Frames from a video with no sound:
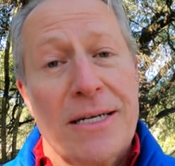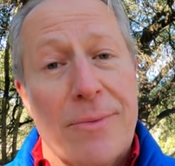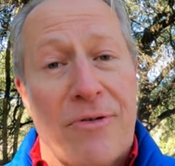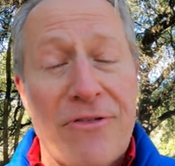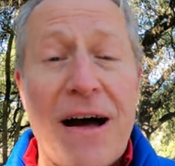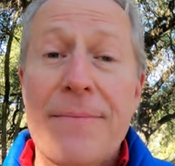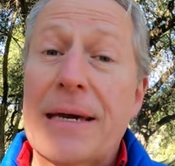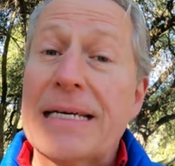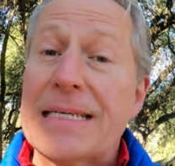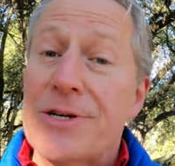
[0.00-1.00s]
number 5,
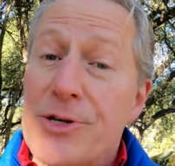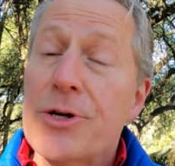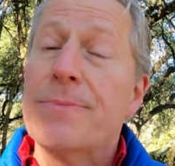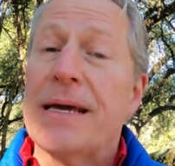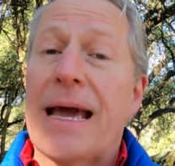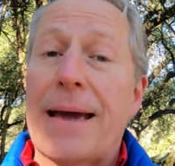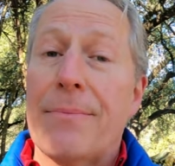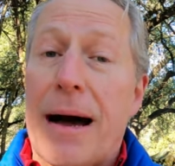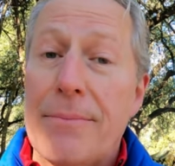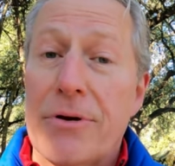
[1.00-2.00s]
because it should be a
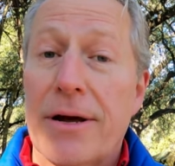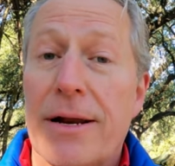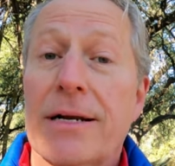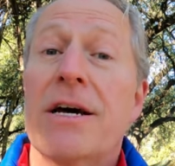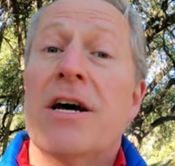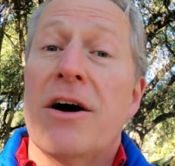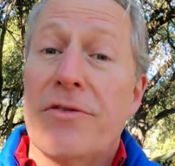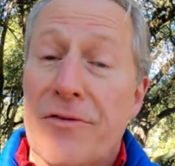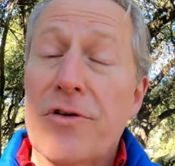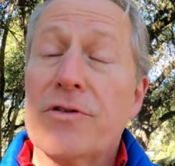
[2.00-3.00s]
byproduct of
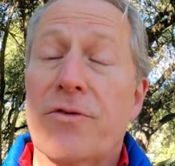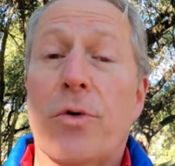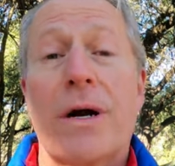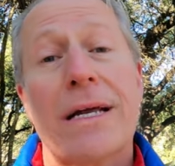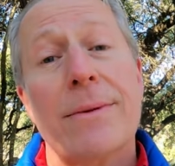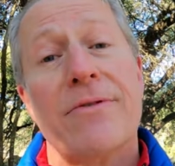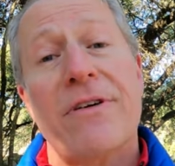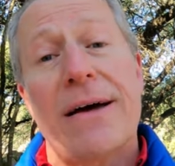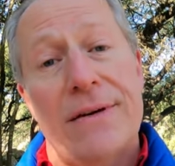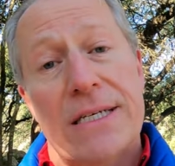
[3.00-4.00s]
the first 4, and number
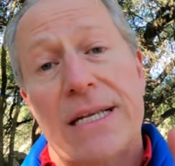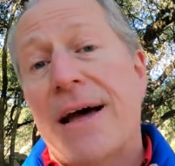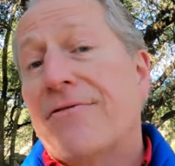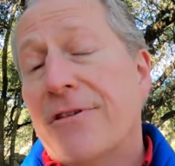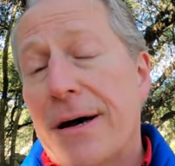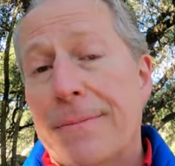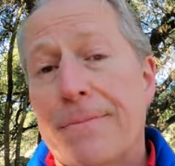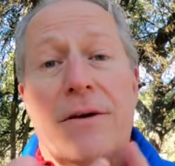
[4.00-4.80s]
5 is to have fun.